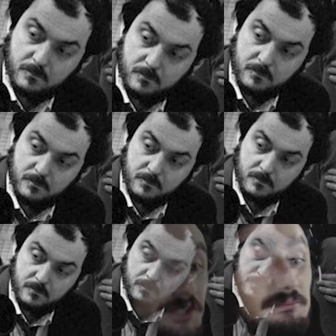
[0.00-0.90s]
with the
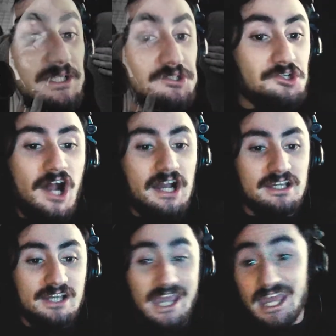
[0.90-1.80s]
extremely
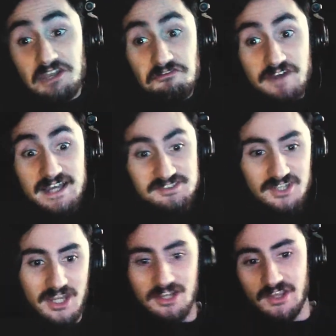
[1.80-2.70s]
shocking and
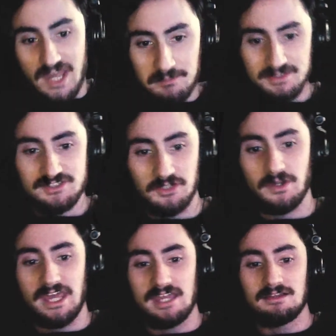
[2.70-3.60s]
fascinating
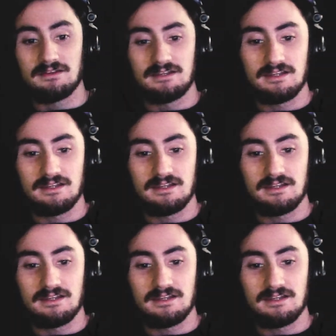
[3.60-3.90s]
Episode 8.